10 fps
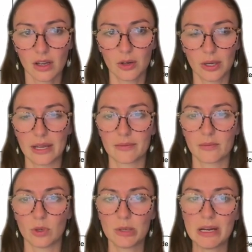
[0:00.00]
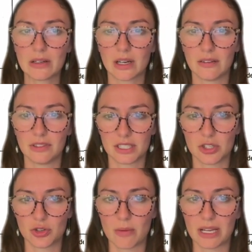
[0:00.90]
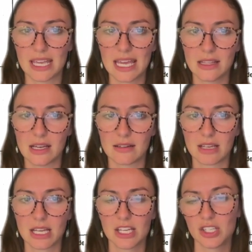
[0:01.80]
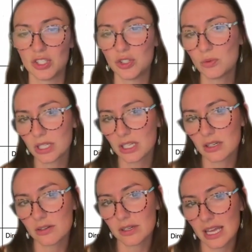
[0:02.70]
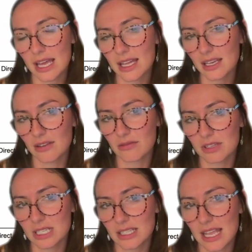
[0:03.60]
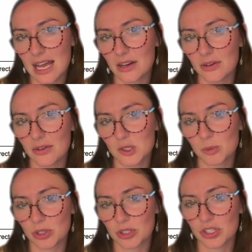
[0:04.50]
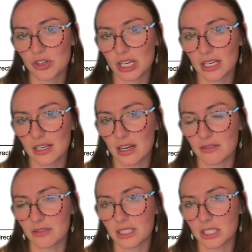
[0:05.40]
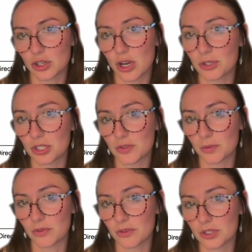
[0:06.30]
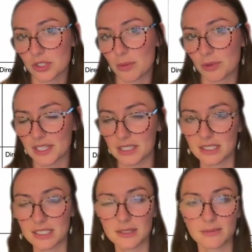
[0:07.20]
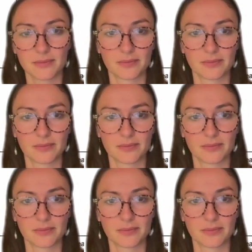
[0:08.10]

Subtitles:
Okay, what about conflict and drama? Kayla, you want to go ahead and read how this person created conflict and drama just from the first couple sentences?